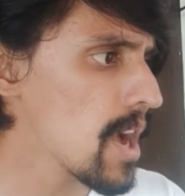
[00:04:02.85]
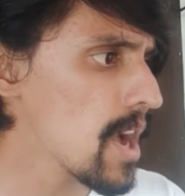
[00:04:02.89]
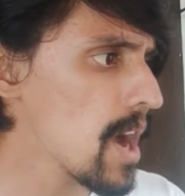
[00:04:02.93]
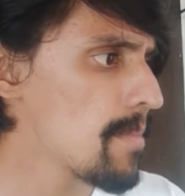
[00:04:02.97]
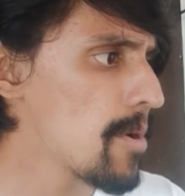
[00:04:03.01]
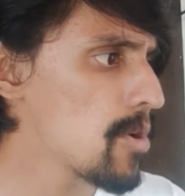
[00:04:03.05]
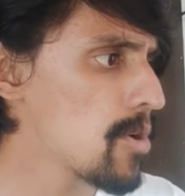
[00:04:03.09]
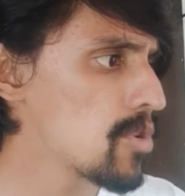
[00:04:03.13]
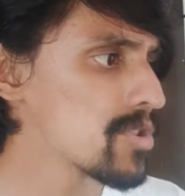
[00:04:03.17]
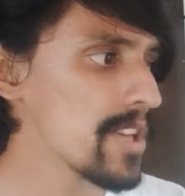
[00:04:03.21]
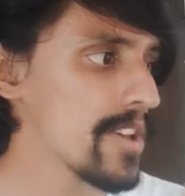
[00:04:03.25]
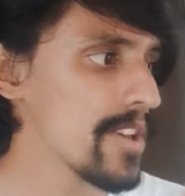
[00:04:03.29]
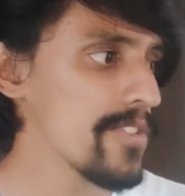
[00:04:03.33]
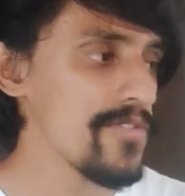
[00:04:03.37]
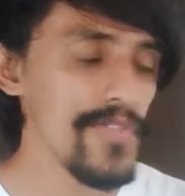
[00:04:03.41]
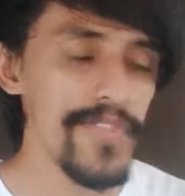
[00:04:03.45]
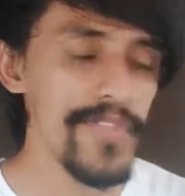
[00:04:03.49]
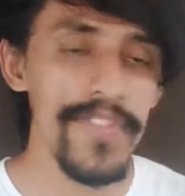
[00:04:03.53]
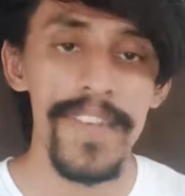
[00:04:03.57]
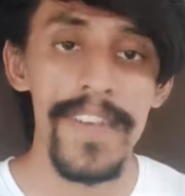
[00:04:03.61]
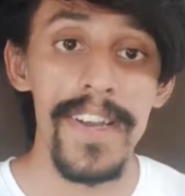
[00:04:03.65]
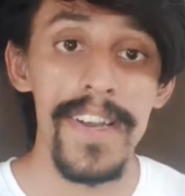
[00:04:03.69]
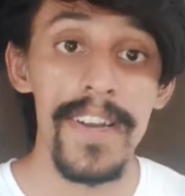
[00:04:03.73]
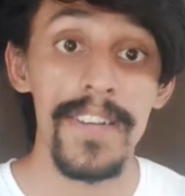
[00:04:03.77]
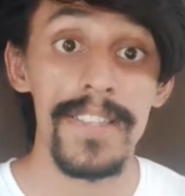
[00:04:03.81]
about their
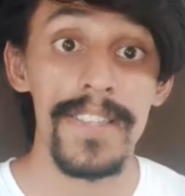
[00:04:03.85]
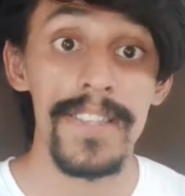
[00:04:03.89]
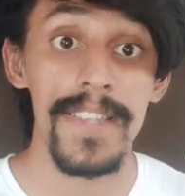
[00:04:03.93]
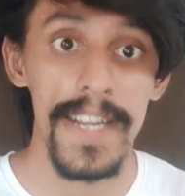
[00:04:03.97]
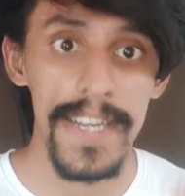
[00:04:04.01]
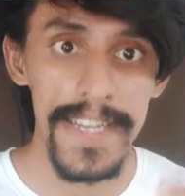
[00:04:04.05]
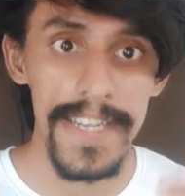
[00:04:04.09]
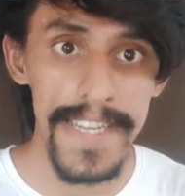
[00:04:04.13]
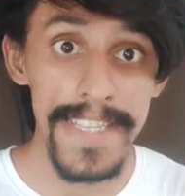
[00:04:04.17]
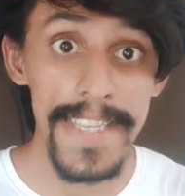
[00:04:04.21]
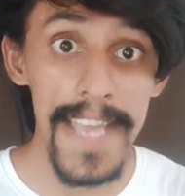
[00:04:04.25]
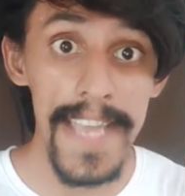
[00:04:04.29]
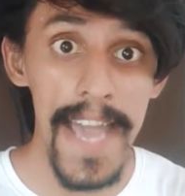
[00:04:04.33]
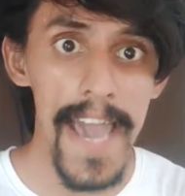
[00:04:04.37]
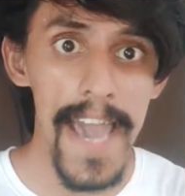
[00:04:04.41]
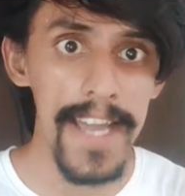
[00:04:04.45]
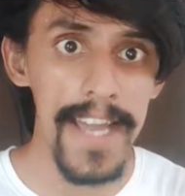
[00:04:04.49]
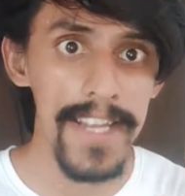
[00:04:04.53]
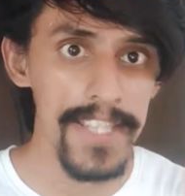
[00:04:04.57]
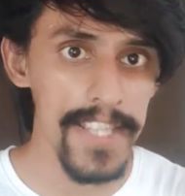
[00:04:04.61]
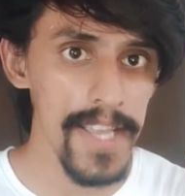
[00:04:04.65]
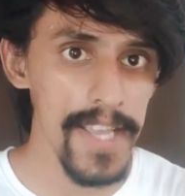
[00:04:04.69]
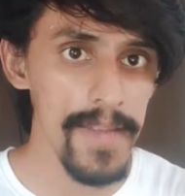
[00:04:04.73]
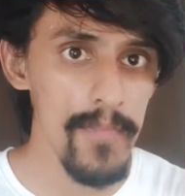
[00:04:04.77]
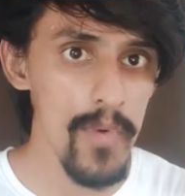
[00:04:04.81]
fears,
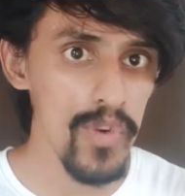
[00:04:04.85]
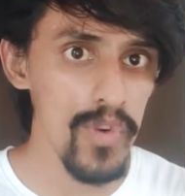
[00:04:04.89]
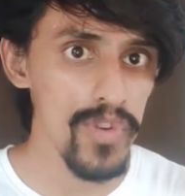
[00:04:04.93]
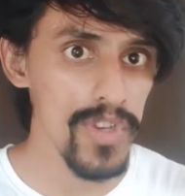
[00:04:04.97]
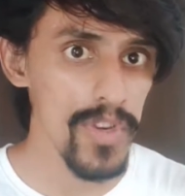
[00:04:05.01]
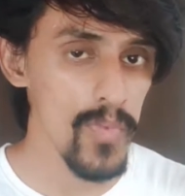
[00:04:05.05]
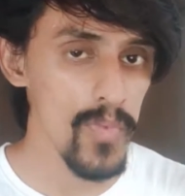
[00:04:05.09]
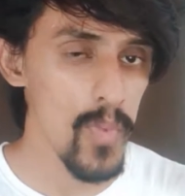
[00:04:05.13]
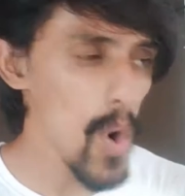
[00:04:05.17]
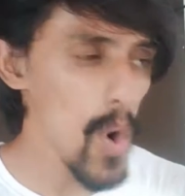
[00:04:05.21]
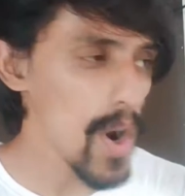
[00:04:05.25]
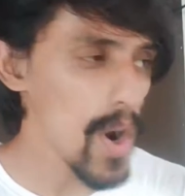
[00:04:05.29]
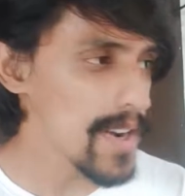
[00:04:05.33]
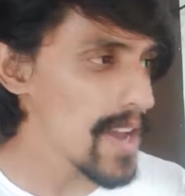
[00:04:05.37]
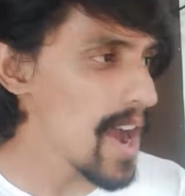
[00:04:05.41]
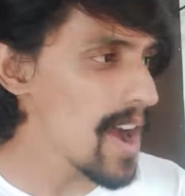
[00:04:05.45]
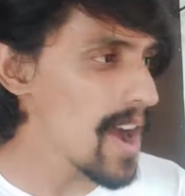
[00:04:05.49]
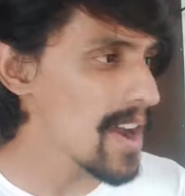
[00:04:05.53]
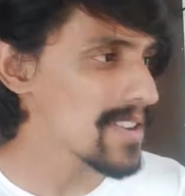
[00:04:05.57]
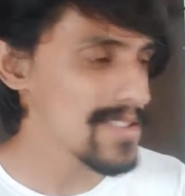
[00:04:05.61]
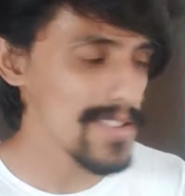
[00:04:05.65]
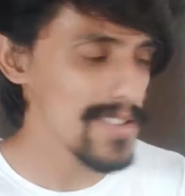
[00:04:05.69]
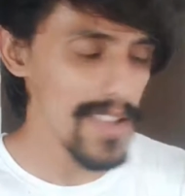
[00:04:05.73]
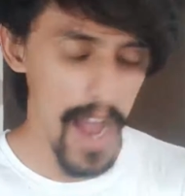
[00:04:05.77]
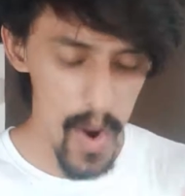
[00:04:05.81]
desires, emotion.
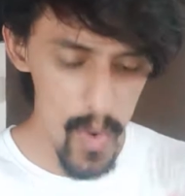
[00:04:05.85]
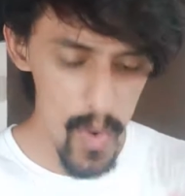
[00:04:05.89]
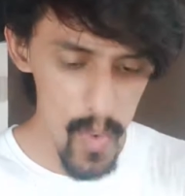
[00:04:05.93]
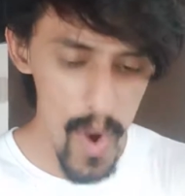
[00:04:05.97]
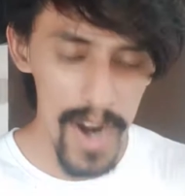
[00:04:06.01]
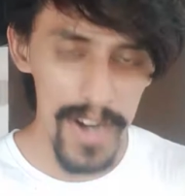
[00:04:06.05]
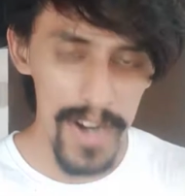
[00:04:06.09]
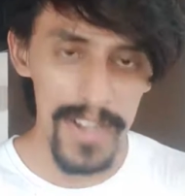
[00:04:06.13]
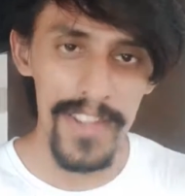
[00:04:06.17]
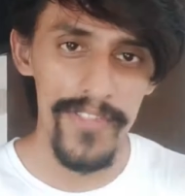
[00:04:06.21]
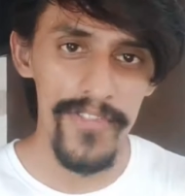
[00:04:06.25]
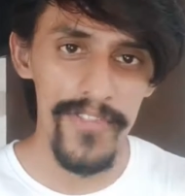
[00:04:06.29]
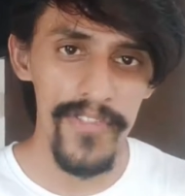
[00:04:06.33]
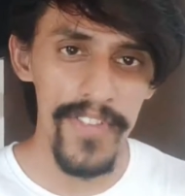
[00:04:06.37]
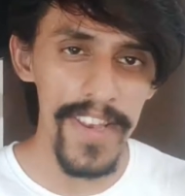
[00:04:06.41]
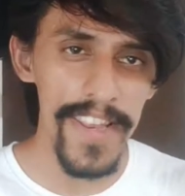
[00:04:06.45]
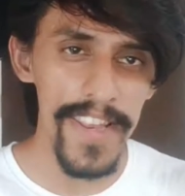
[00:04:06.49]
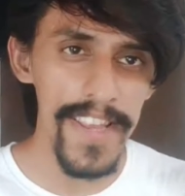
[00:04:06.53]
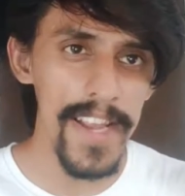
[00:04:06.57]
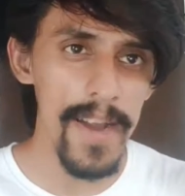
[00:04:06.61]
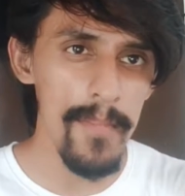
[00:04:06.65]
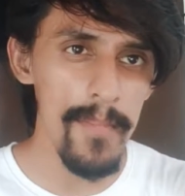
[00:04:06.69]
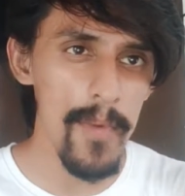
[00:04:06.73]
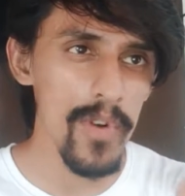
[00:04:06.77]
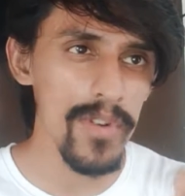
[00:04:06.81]
How are they
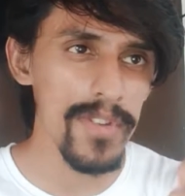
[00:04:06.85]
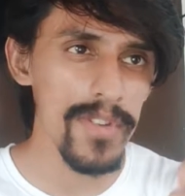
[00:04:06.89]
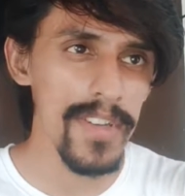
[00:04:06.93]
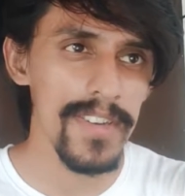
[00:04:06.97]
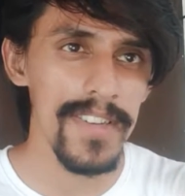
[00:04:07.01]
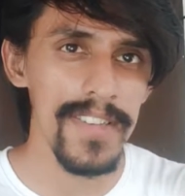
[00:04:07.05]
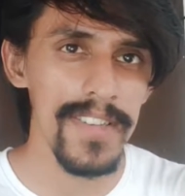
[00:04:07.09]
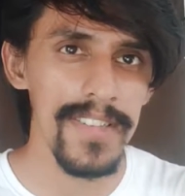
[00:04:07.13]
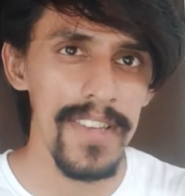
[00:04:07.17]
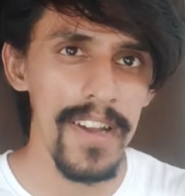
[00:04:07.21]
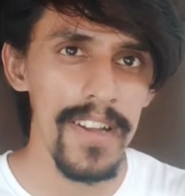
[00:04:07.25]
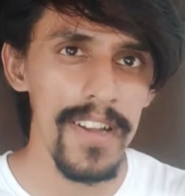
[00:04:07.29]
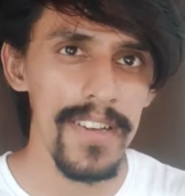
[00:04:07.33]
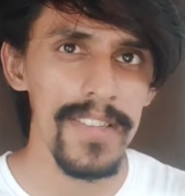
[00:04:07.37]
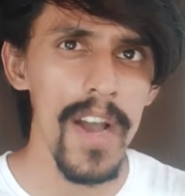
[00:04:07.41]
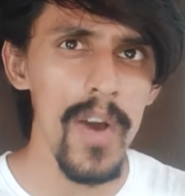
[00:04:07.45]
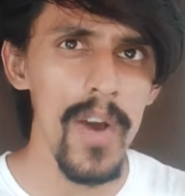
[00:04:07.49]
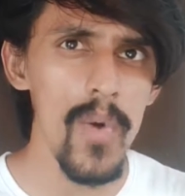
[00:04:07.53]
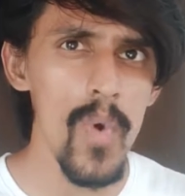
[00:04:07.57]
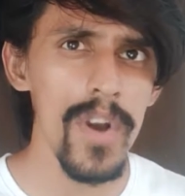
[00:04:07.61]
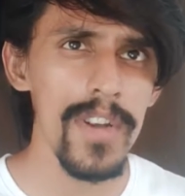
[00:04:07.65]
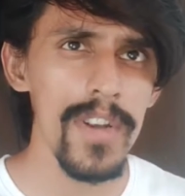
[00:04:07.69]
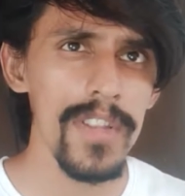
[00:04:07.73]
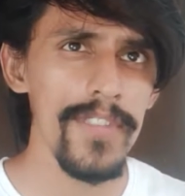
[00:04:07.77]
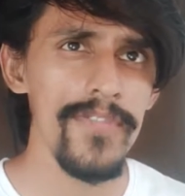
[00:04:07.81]
feeling about their desires,
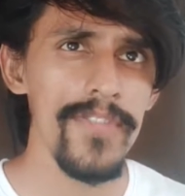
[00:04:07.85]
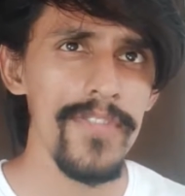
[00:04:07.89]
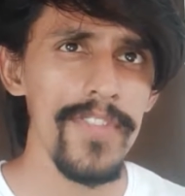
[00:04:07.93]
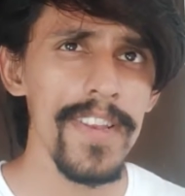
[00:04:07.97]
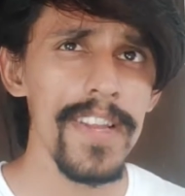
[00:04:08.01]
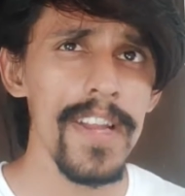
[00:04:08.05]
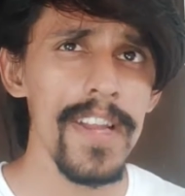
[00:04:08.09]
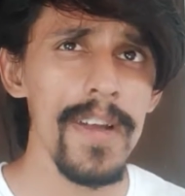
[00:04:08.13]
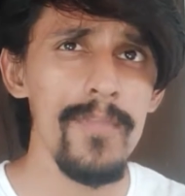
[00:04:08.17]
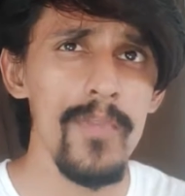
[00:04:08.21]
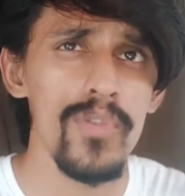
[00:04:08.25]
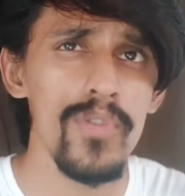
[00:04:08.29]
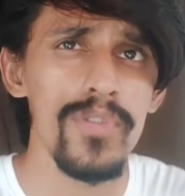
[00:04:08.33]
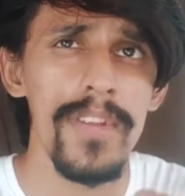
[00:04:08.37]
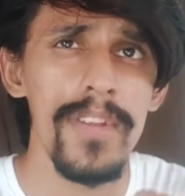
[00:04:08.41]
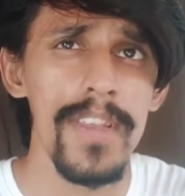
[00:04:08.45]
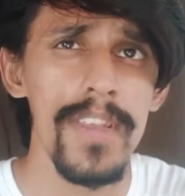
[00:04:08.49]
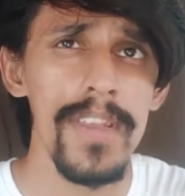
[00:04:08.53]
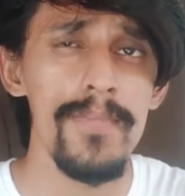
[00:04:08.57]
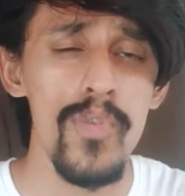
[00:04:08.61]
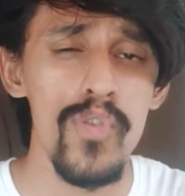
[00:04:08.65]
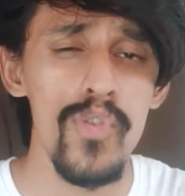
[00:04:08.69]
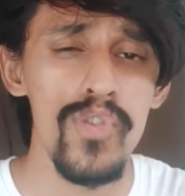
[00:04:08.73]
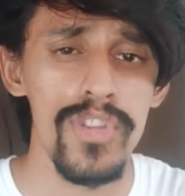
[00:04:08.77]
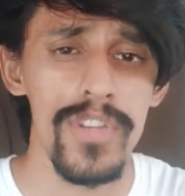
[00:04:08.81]
how are they feeling about their
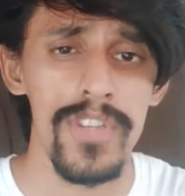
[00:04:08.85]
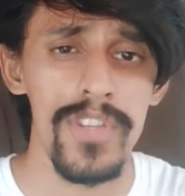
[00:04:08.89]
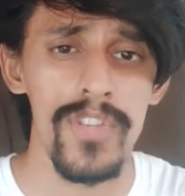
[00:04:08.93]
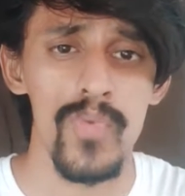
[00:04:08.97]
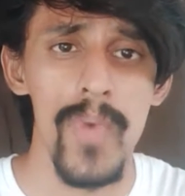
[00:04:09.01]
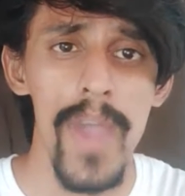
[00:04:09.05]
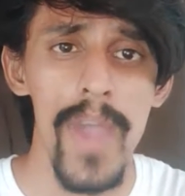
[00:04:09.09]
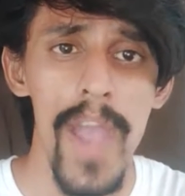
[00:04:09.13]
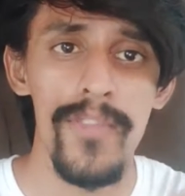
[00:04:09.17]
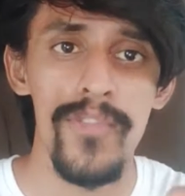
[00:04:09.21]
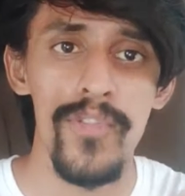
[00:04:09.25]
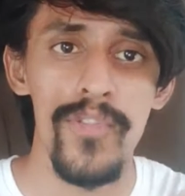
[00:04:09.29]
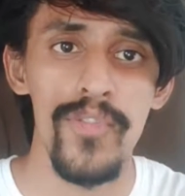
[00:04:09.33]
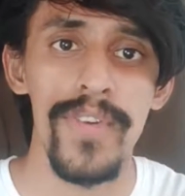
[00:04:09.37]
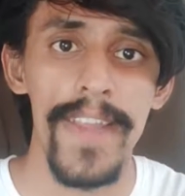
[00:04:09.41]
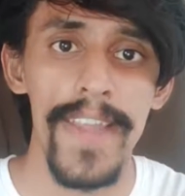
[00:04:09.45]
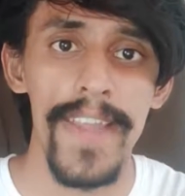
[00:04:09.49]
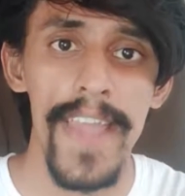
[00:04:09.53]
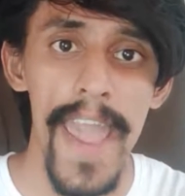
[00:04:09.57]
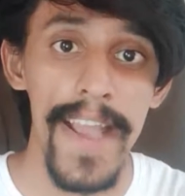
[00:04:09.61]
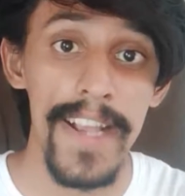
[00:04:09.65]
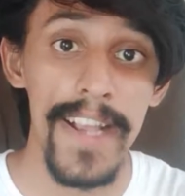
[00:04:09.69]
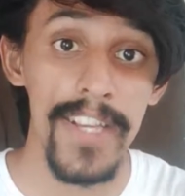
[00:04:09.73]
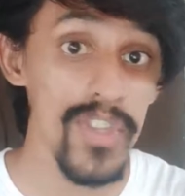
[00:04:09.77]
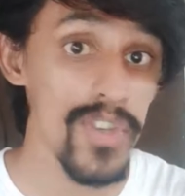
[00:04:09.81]
emotions? We have to take
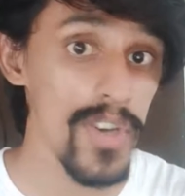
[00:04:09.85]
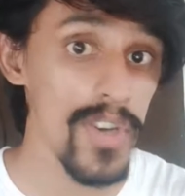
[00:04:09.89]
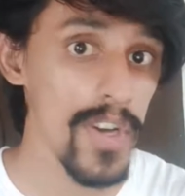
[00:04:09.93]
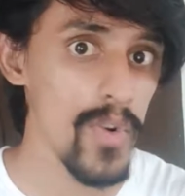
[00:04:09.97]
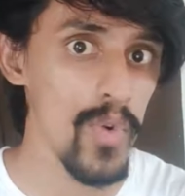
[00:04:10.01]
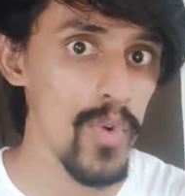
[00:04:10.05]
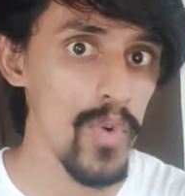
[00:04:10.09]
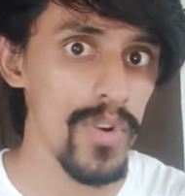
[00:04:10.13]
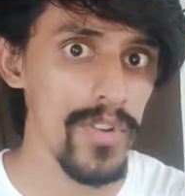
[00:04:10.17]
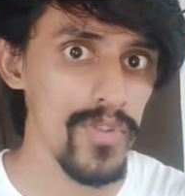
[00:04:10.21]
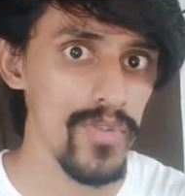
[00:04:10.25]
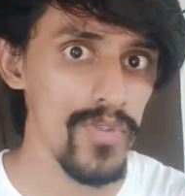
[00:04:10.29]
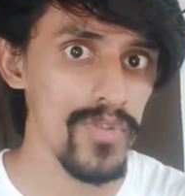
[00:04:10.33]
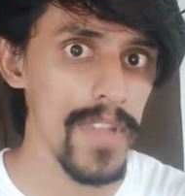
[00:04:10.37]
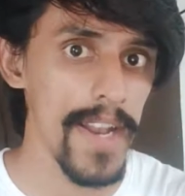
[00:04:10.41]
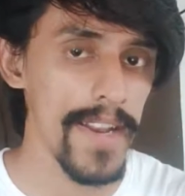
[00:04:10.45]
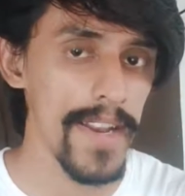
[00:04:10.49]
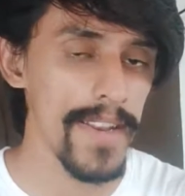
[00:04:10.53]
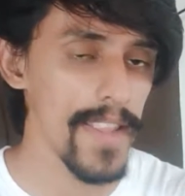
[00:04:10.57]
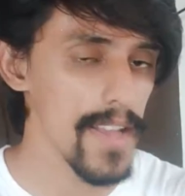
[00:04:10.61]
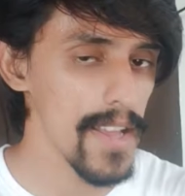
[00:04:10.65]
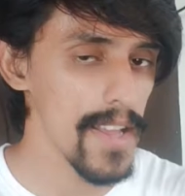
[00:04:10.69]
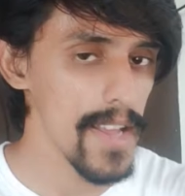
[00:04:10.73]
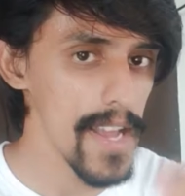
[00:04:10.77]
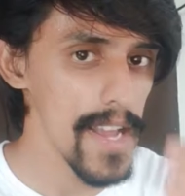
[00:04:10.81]
action according to
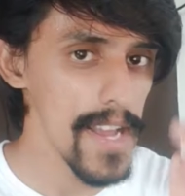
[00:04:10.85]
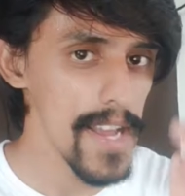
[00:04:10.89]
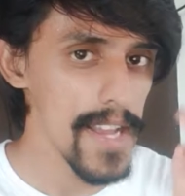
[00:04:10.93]
that.